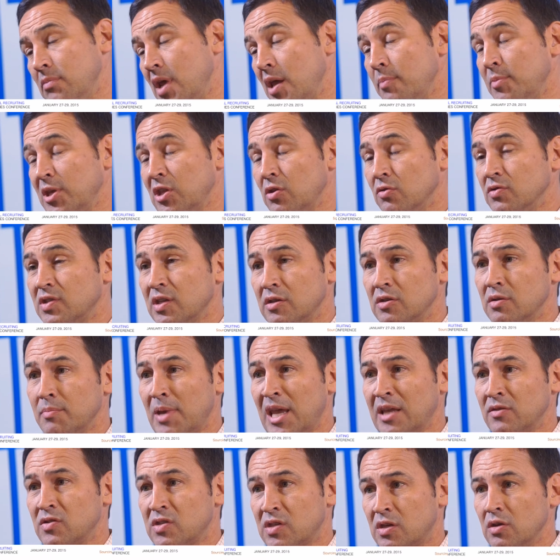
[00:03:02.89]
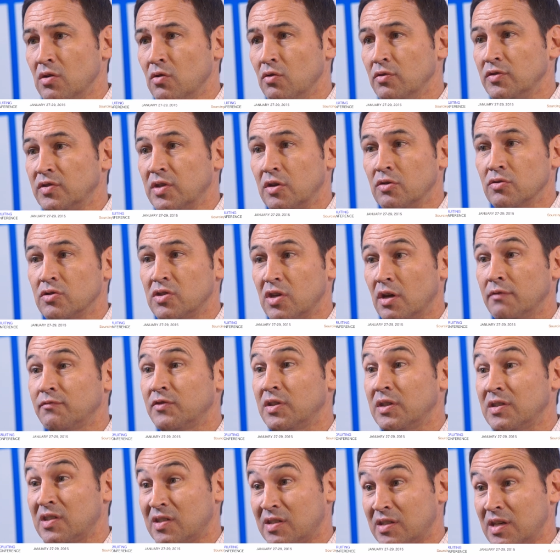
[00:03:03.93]
maybe those in demand skills that are tough
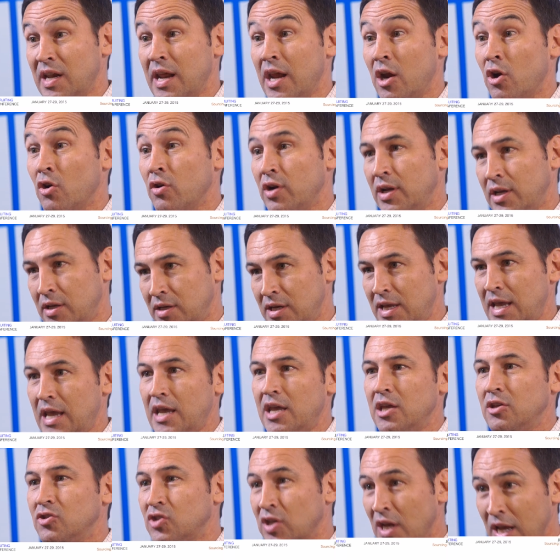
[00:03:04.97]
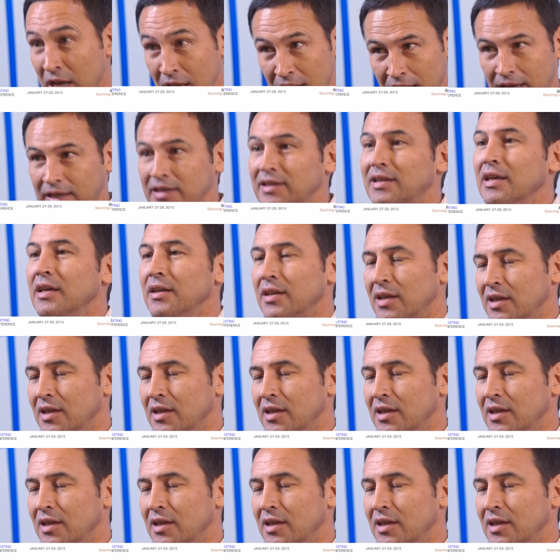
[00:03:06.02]
to snare, engage, and get